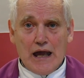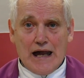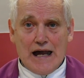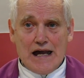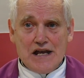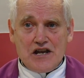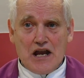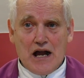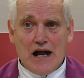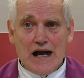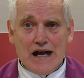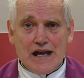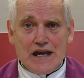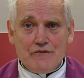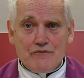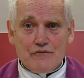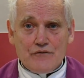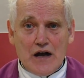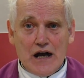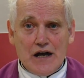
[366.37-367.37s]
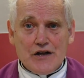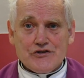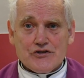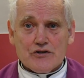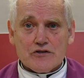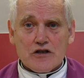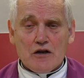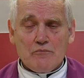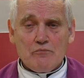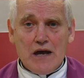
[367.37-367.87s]
And I invite
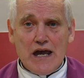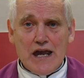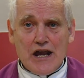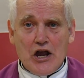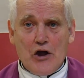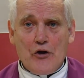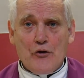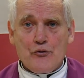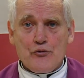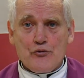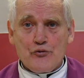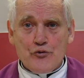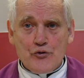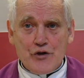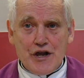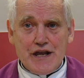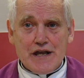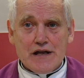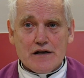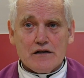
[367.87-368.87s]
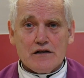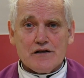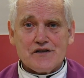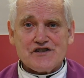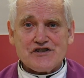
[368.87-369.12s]
you to make a real